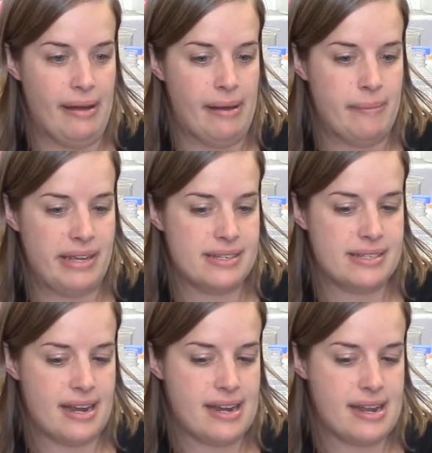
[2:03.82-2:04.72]

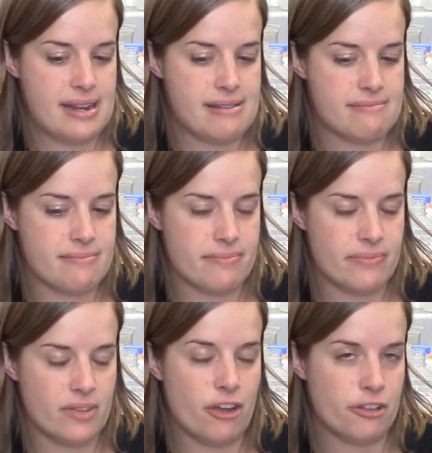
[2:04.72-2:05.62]
maintaining
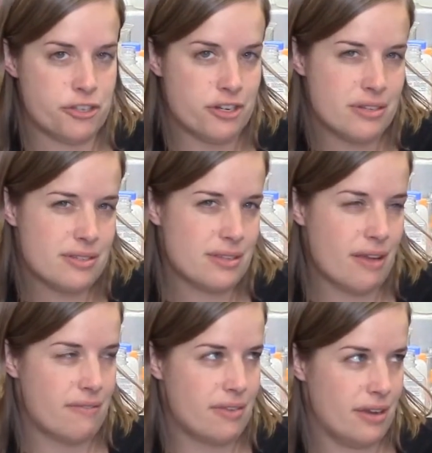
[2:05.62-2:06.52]
cultures
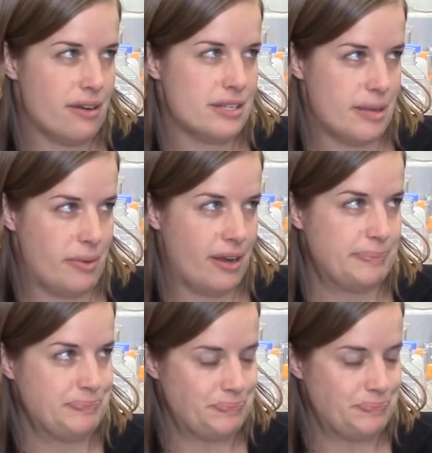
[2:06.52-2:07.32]
of the Eurythemera.